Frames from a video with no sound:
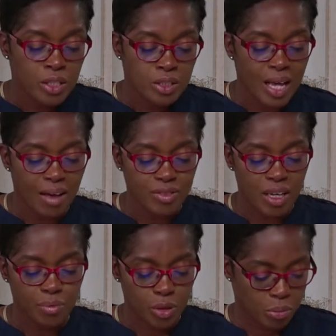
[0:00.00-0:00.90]
So after
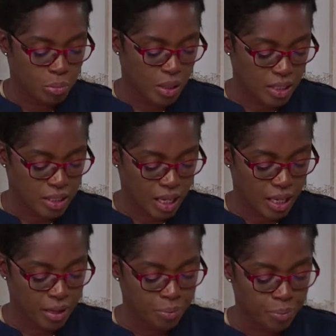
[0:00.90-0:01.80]
I put the beads
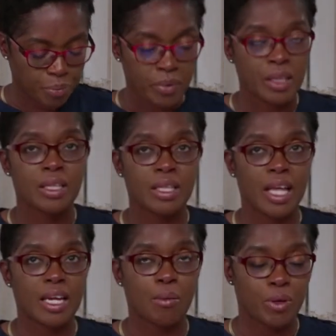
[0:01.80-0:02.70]
in,
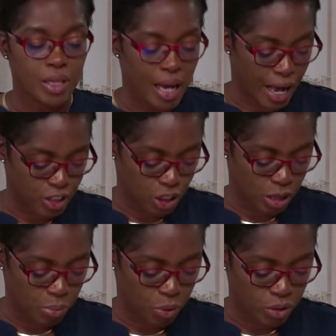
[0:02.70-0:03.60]
then I'm going to
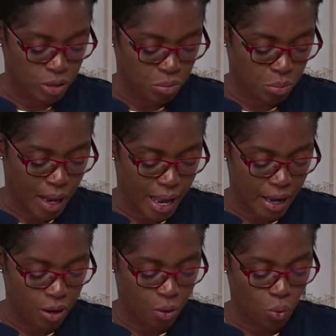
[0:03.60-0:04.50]
actually put
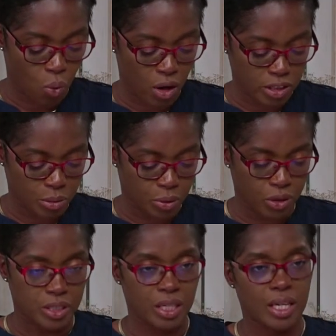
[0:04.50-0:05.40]
my water
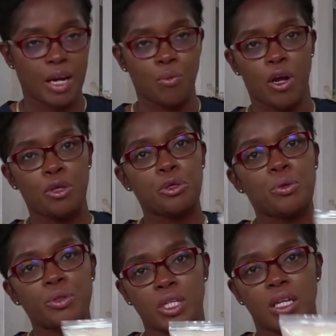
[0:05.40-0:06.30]
pearls in, and we're
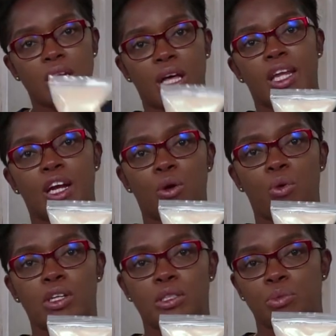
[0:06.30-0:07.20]
using the clear
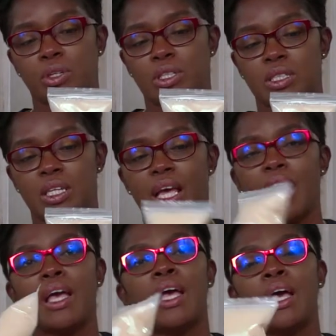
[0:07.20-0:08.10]
water pearls
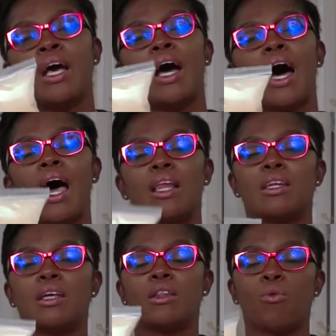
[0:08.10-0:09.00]
today.
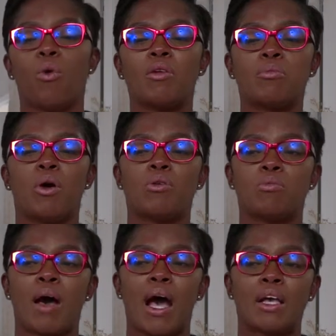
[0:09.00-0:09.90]
And the 1
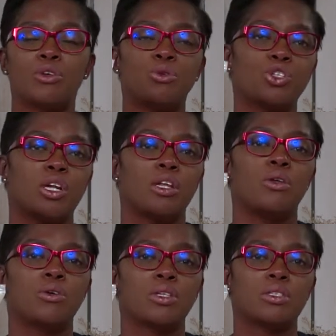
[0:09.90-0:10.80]
pound bag usually
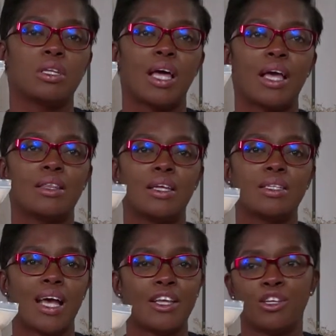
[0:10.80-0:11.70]
looks like
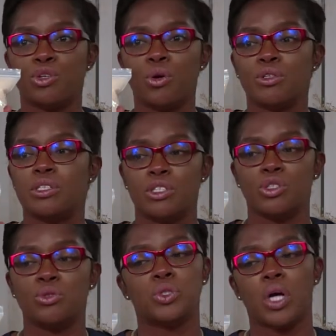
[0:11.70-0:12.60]
this, and you don't need
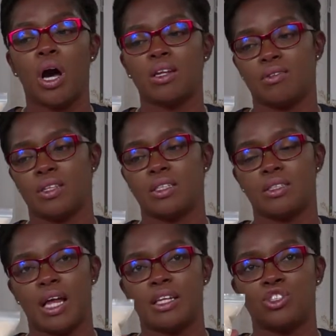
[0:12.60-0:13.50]
to use all of this,
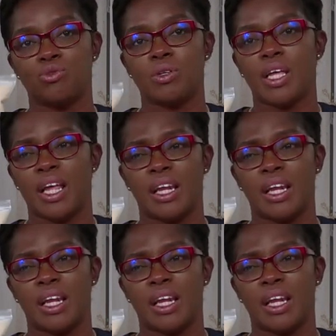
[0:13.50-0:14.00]
and it's really